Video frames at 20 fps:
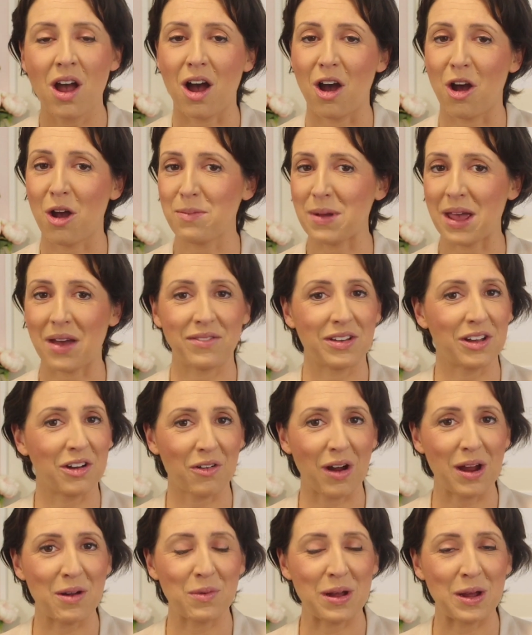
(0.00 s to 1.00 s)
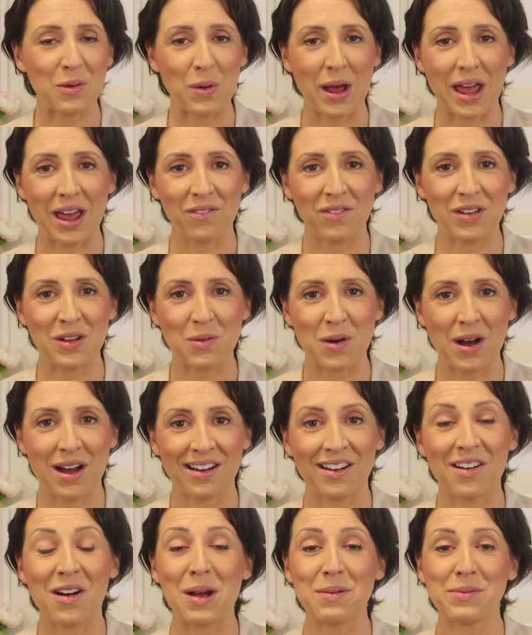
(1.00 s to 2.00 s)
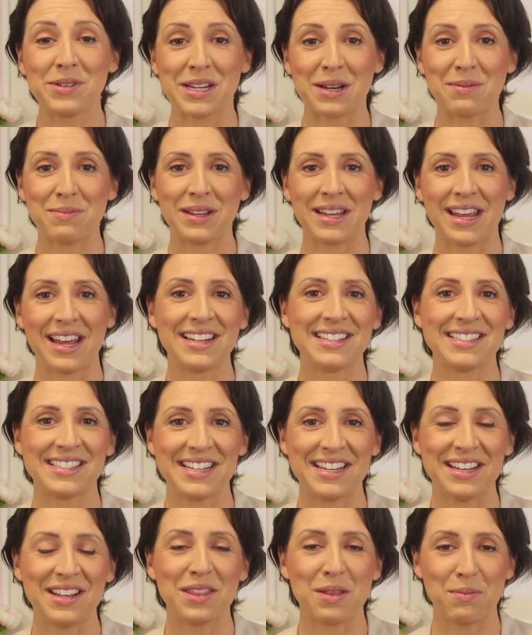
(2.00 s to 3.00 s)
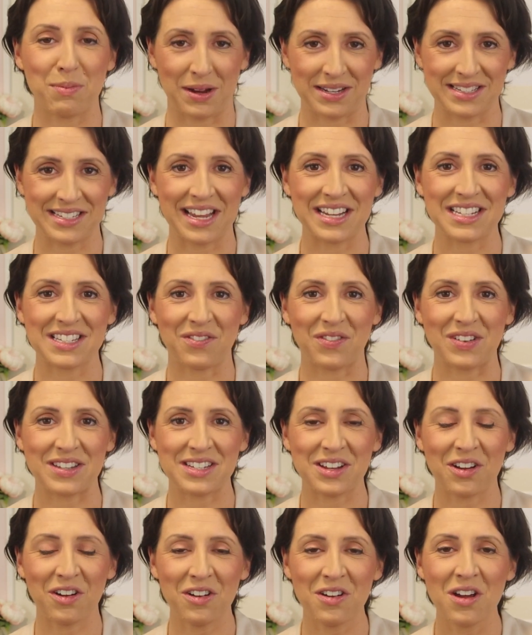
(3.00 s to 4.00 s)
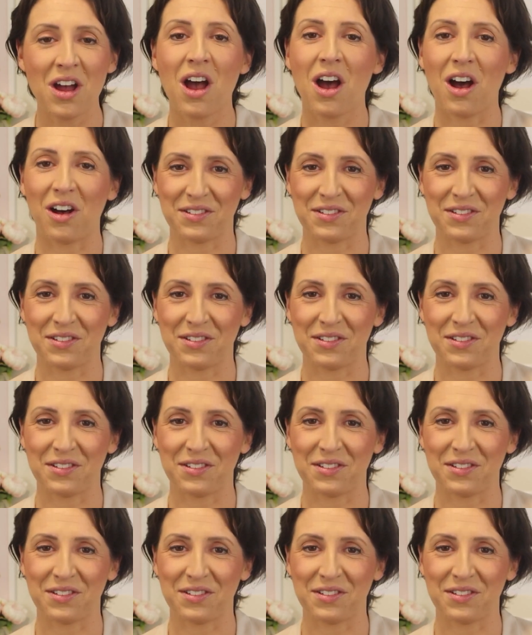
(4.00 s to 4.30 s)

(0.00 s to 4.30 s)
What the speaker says: I hope you're having a great week wherever you are. I'm Jen McKenzie, the Breast Cancer Physio.